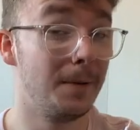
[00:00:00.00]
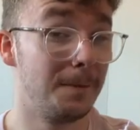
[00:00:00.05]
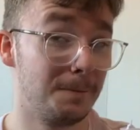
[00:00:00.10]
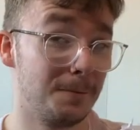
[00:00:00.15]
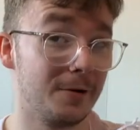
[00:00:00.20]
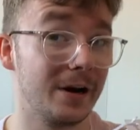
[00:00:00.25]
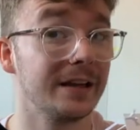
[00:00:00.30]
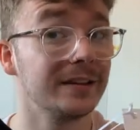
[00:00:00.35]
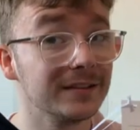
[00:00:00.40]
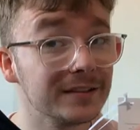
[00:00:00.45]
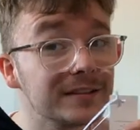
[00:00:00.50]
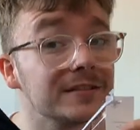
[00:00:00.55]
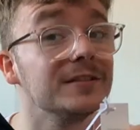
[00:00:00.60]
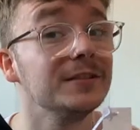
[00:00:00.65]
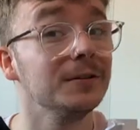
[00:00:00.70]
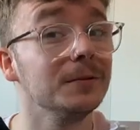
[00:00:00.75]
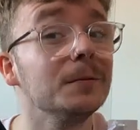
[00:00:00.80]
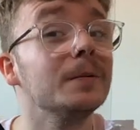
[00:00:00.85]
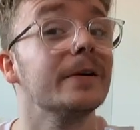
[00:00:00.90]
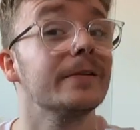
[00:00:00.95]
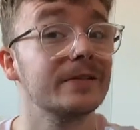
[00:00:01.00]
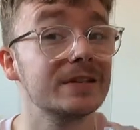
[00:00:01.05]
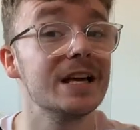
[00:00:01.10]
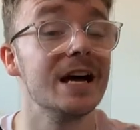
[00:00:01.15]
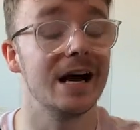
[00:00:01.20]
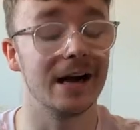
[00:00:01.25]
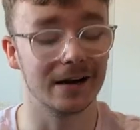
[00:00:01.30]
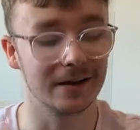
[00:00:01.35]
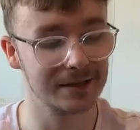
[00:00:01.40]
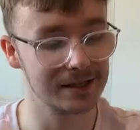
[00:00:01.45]
brand new with
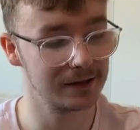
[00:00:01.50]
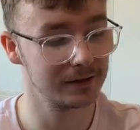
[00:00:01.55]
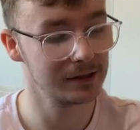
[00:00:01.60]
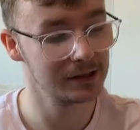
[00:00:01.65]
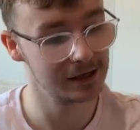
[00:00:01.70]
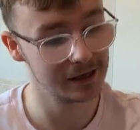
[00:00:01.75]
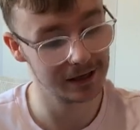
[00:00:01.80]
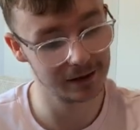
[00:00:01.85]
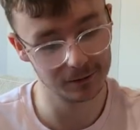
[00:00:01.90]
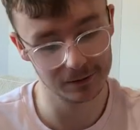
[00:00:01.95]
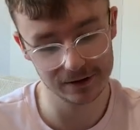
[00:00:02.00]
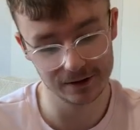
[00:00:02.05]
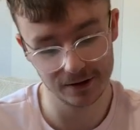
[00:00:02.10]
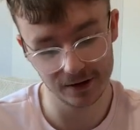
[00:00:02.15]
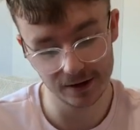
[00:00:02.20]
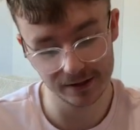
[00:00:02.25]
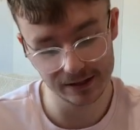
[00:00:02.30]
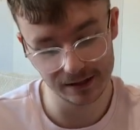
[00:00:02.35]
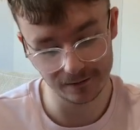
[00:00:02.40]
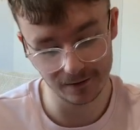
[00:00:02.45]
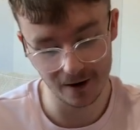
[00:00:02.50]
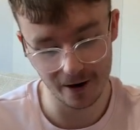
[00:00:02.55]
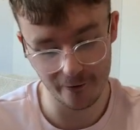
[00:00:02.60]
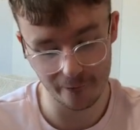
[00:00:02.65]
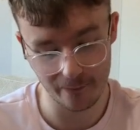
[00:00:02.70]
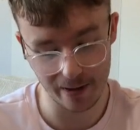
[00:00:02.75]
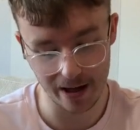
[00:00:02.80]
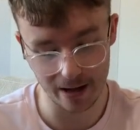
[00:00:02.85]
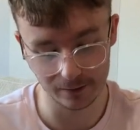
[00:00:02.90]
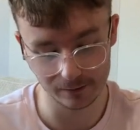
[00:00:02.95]
tags. It was
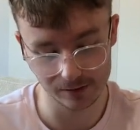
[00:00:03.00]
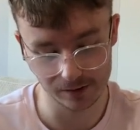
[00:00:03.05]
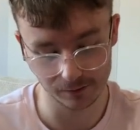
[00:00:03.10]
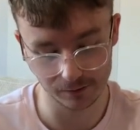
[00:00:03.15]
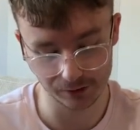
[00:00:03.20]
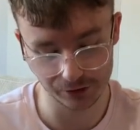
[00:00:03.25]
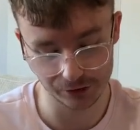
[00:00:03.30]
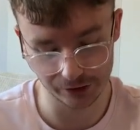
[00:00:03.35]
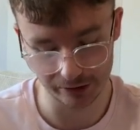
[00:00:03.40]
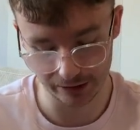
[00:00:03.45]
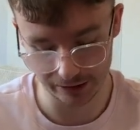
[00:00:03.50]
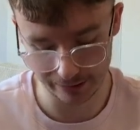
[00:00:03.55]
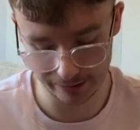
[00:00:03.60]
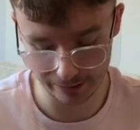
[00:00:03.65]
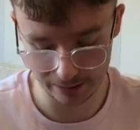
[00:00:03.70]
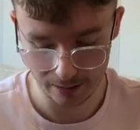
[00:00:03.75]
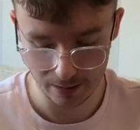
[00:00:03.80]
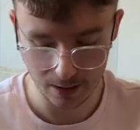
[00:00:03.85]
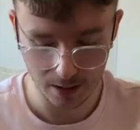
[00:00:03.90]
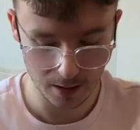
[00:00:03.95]
£35 originally,